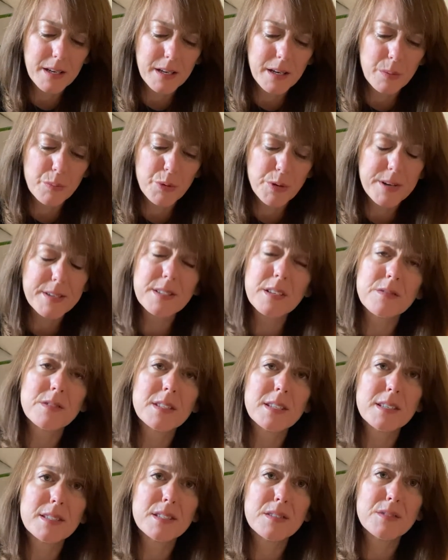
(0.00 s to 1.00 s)
oppressive
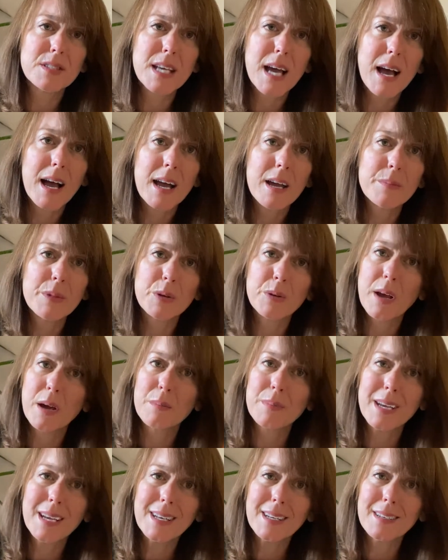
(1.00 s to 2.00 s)
sense of time. There not
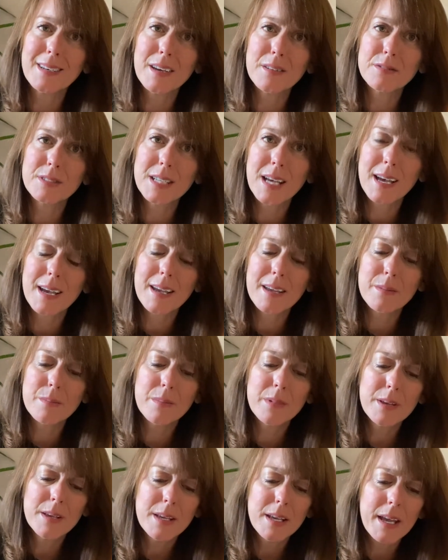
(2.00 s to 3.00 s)
being enough time.
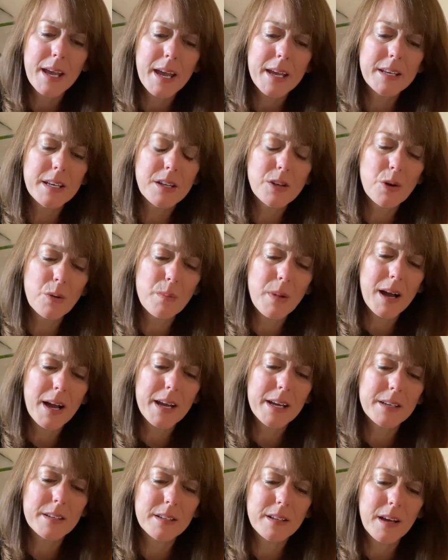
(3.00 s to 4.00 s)
And in your
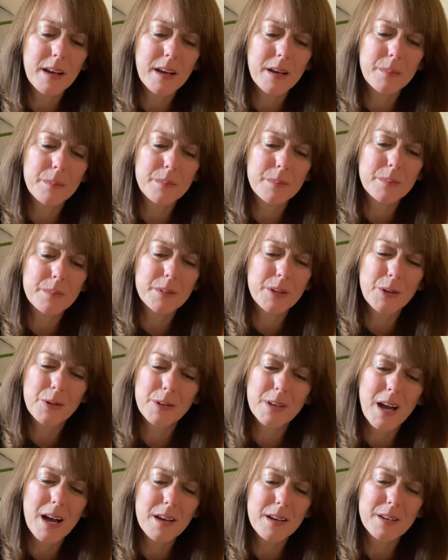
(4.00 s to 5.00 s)
mind,
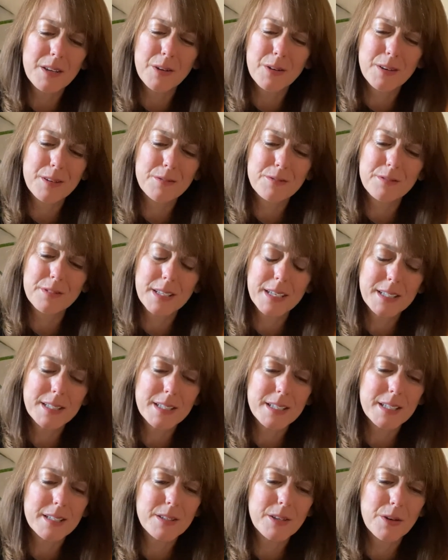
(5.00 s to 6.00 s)
you're
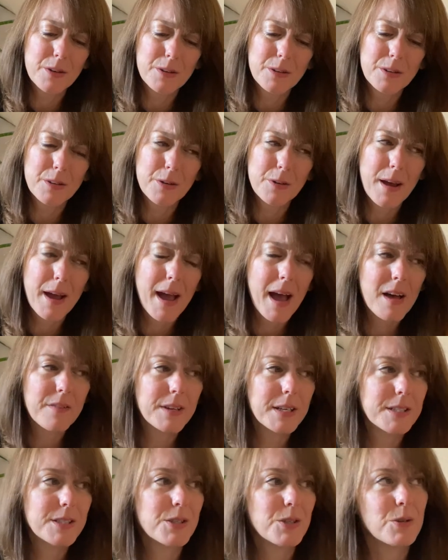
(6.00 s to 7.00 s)
conflicted. You're
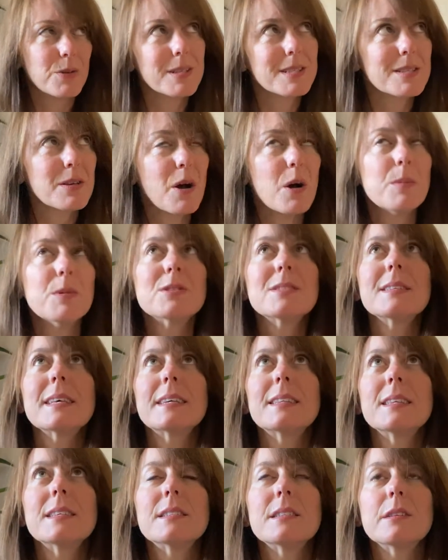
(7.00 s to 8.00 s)
having to. It's almost
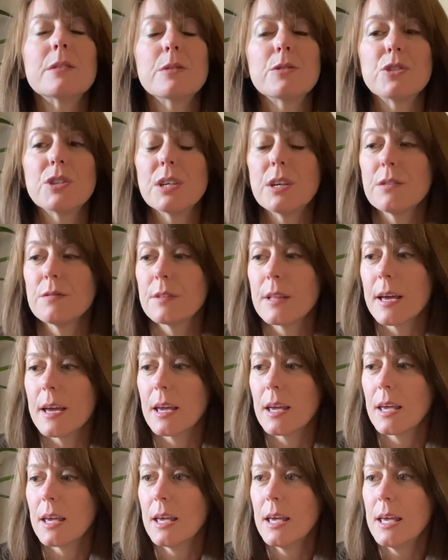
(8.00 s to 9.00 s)
like this energy of
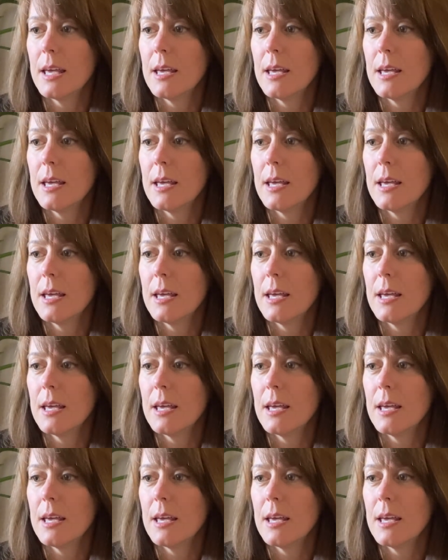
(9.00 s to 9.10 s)
like,